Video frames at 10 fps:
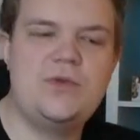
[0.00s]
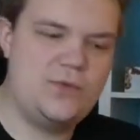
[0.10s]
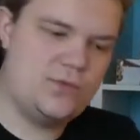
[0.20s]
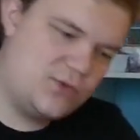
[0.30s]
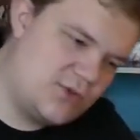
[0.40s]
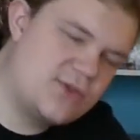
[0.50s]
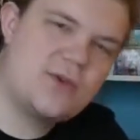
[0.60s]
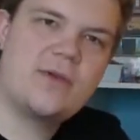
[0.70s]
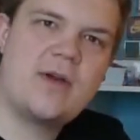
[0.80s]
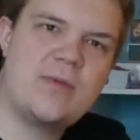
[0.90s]
you
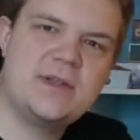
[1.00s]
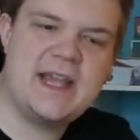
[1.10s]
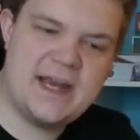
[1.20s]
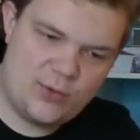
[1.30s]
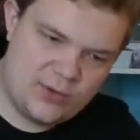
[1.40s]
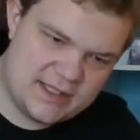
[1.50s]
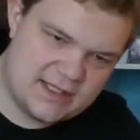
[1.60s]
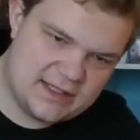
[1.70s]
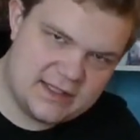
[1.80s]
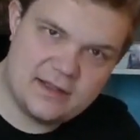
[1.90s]
circle around which animal is
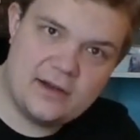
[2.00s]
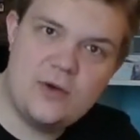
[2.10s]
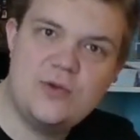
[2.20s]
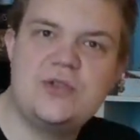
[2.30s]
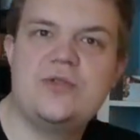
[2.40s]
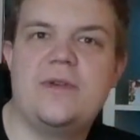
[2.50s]
in this enclosure,